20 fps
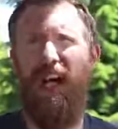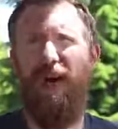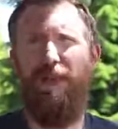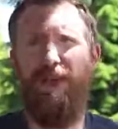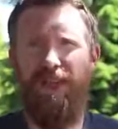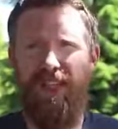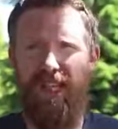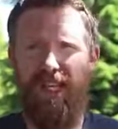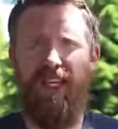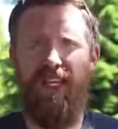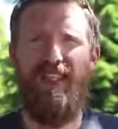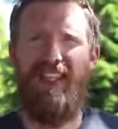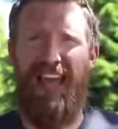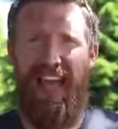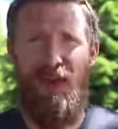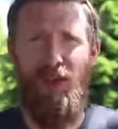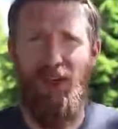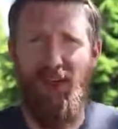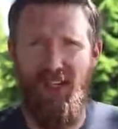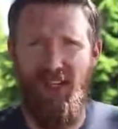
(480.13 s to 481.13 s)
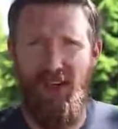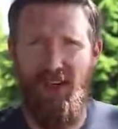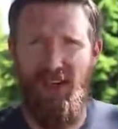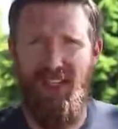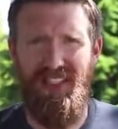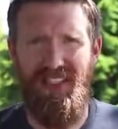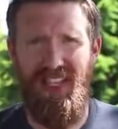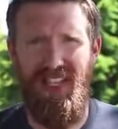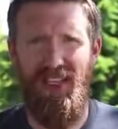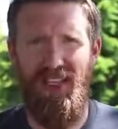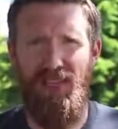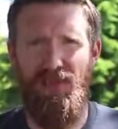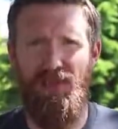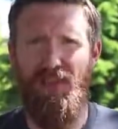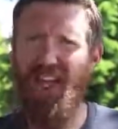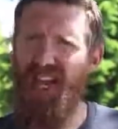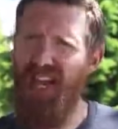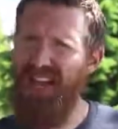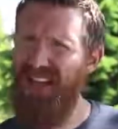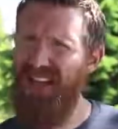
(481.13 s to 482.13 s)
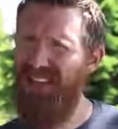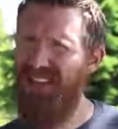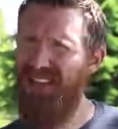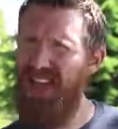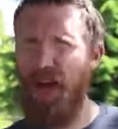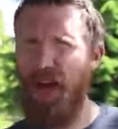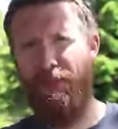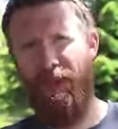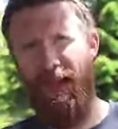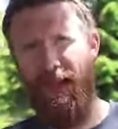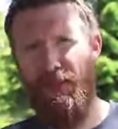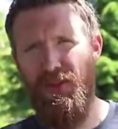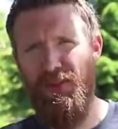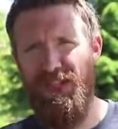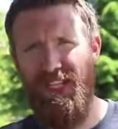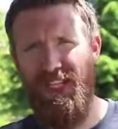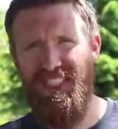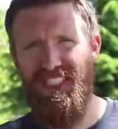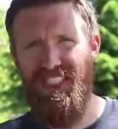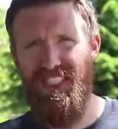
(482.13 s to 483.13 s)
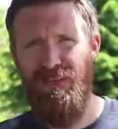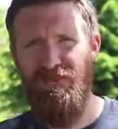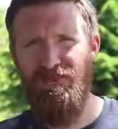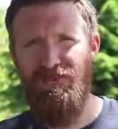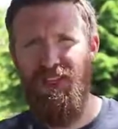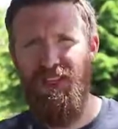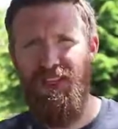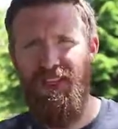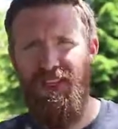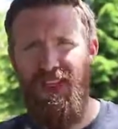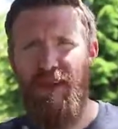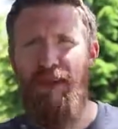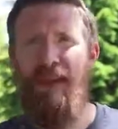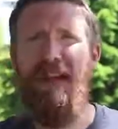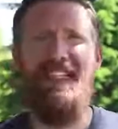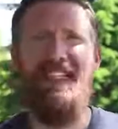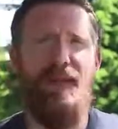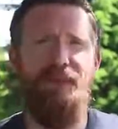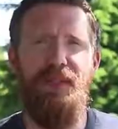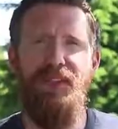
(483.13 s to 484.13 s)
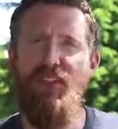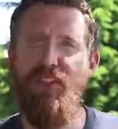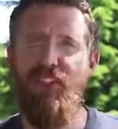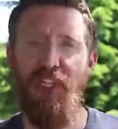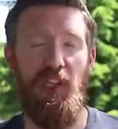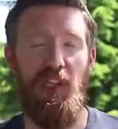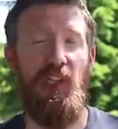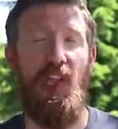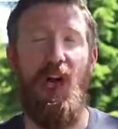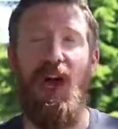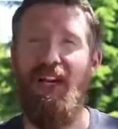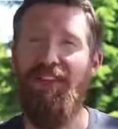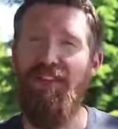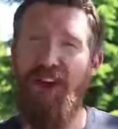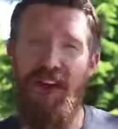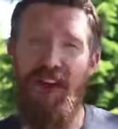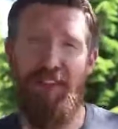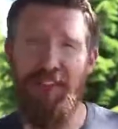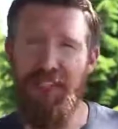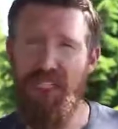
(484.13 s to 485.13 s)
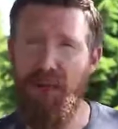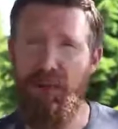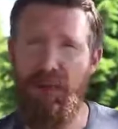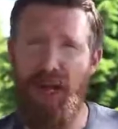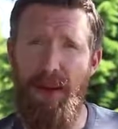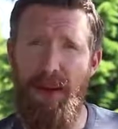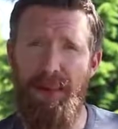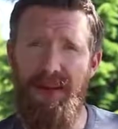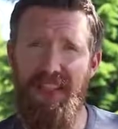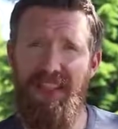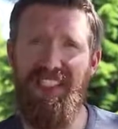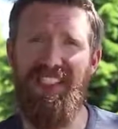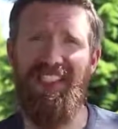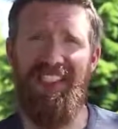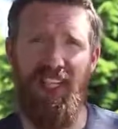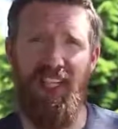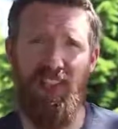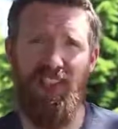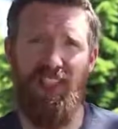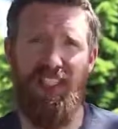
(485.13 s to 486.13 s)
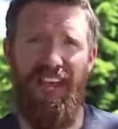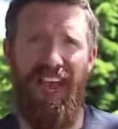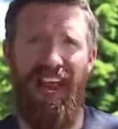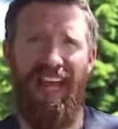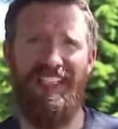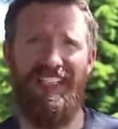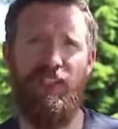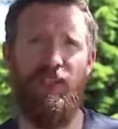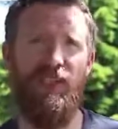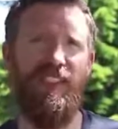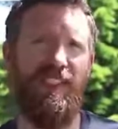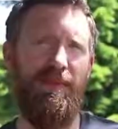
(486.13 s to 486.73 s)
common, they could counter you. They'd tell you, no, not that, but how about this? And many times if there's a lot of offers on a property, the seller's gonna ask you to